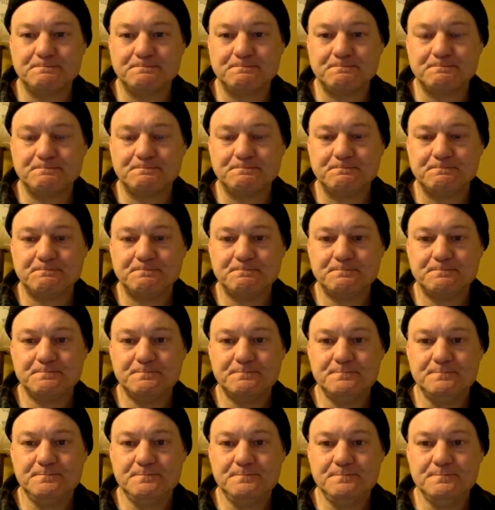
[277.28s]

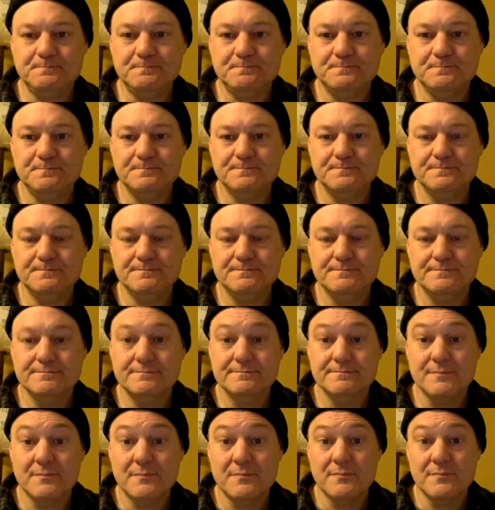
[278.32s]
Nobody speaks.